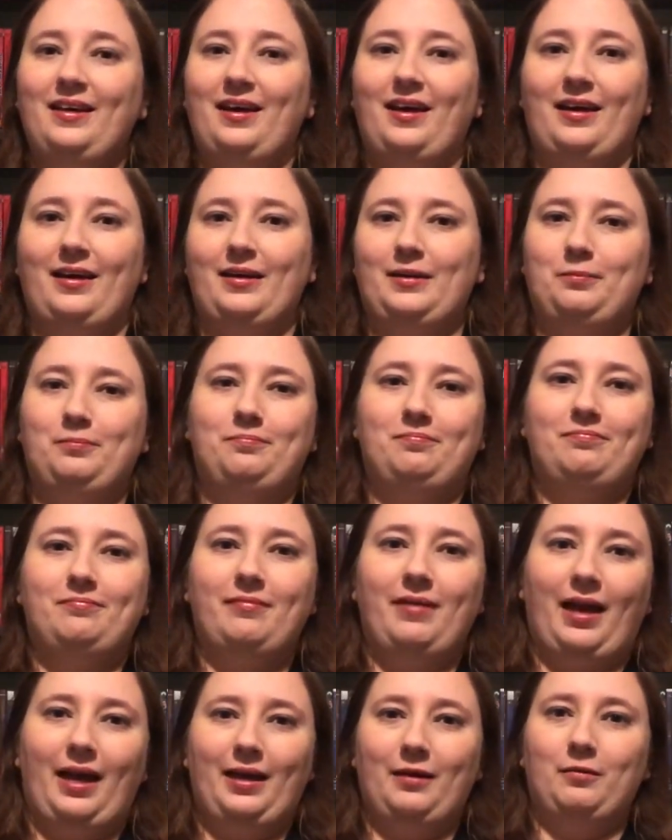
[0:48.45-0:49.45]
I
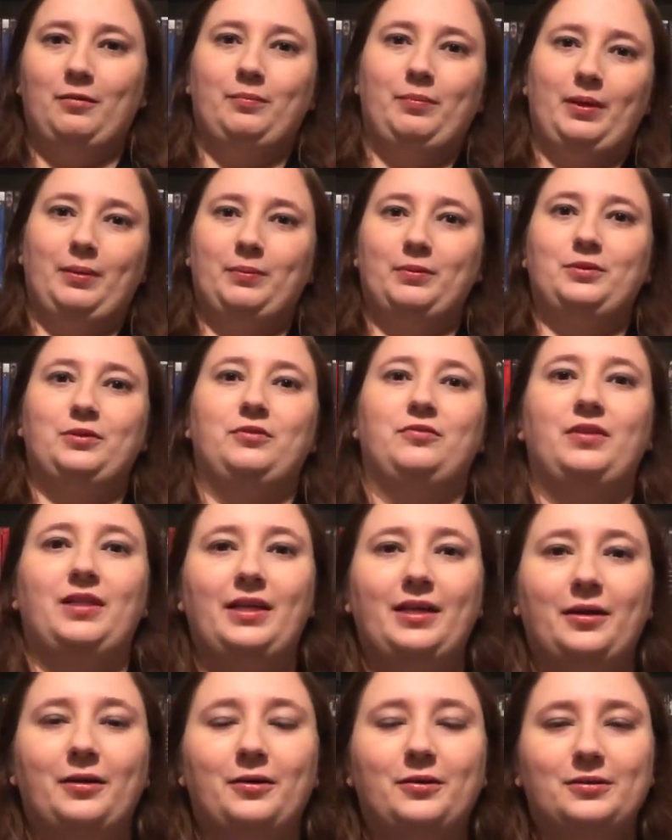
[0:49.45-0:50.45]
hate when people do
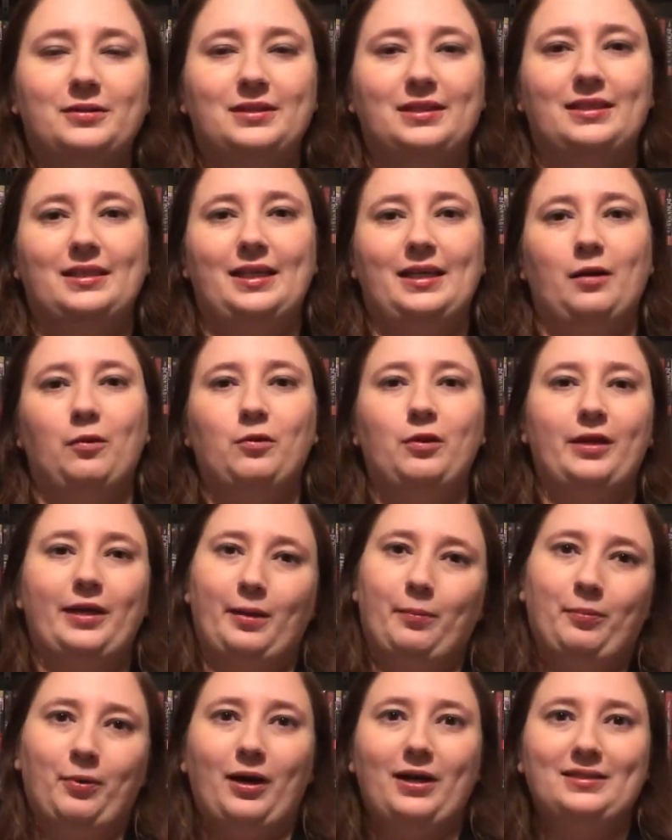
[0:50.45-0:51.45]
videos and they don't look
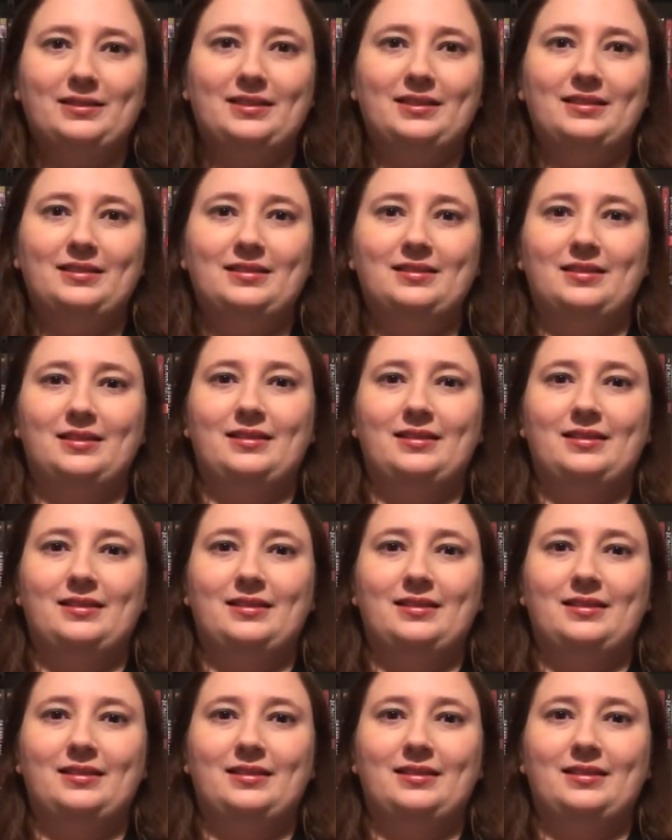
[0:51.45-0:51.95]
at prices,